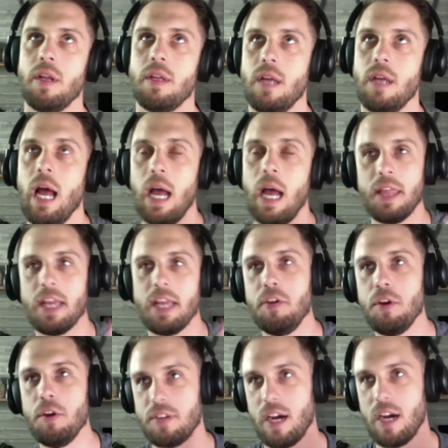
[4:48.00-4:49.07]
I'd like
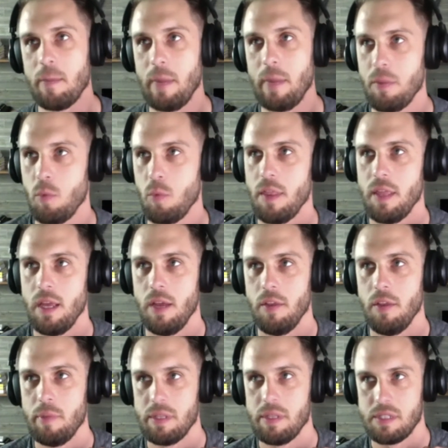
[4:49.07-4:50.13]
you to talk about one of the
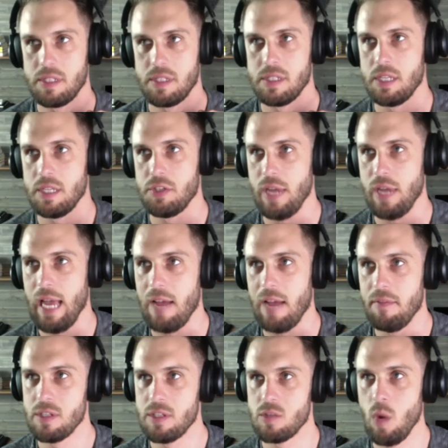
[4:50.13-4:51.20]
other businesses that you have
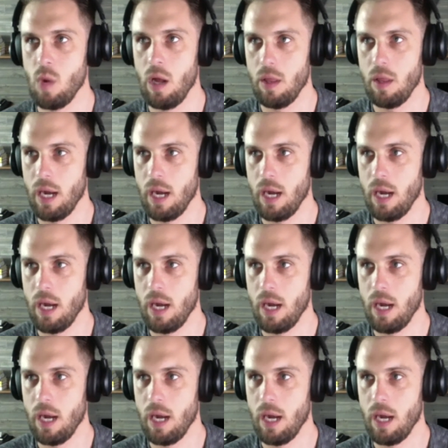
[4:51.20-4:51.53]
as well,